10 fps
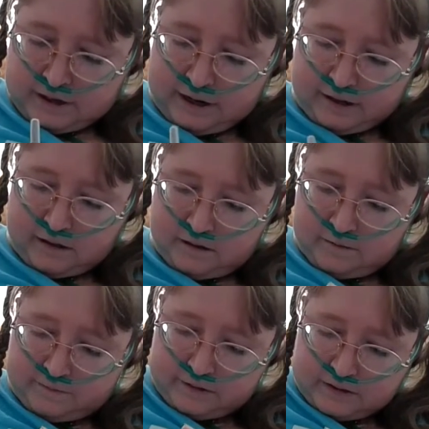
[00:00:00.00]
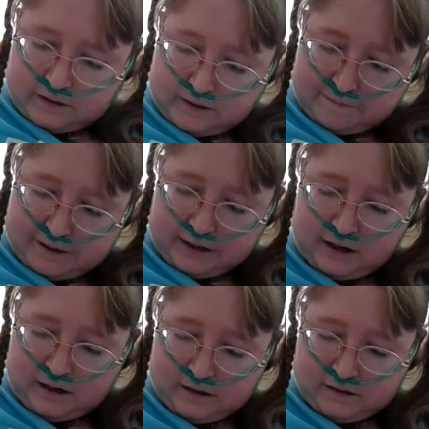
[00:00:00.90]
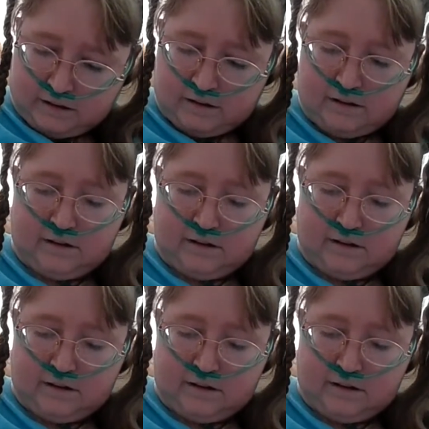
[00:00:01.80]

I don't know if this will go back on.